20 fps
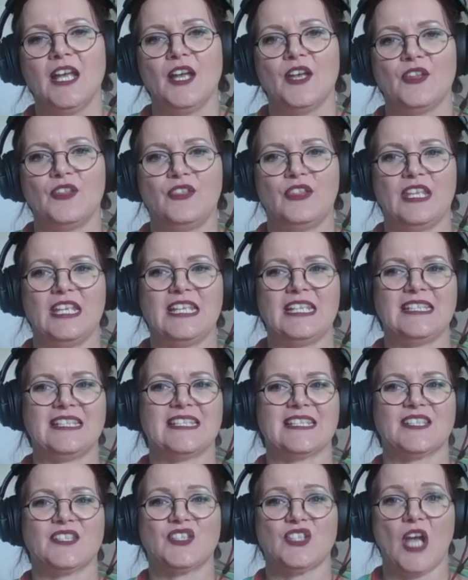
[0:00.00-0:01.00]
the
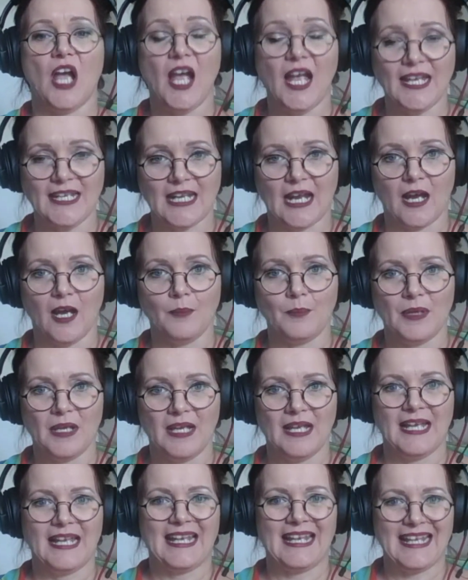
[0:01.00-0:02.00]
design up
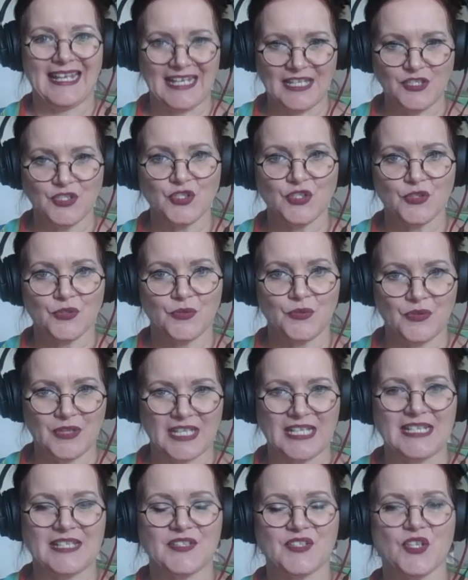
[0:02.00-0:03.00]
into
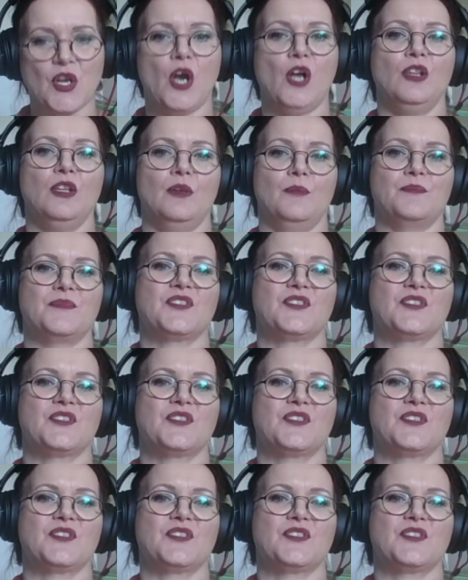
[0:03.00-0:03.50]
these columns.